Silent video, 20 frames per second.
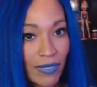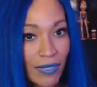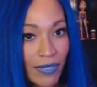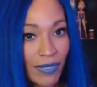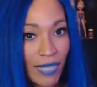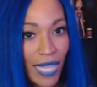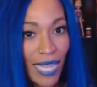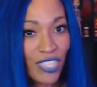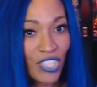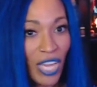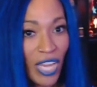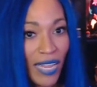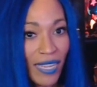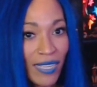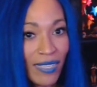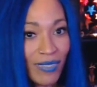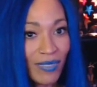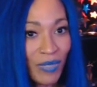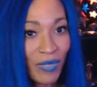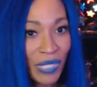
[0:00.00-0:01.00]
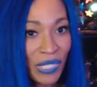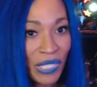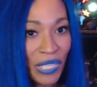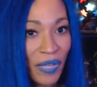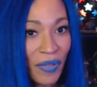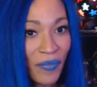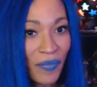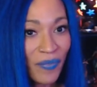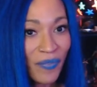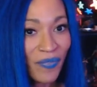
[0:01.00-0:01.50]
Hey Jay, what's
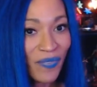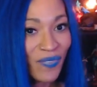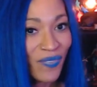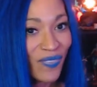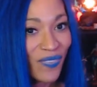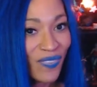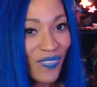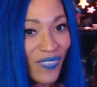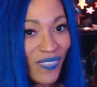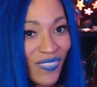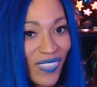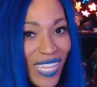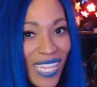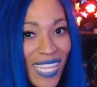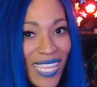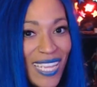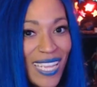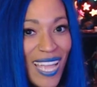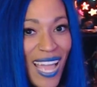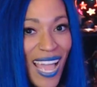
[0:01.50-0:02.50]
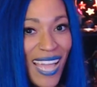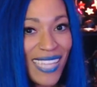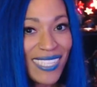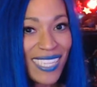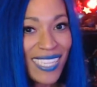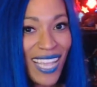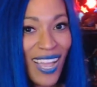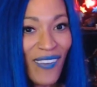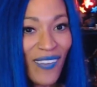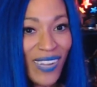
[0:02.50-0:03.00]
up? How's it
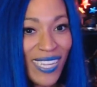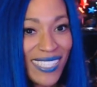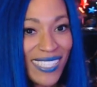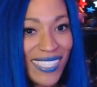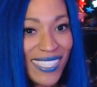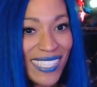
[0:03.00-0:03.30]
going?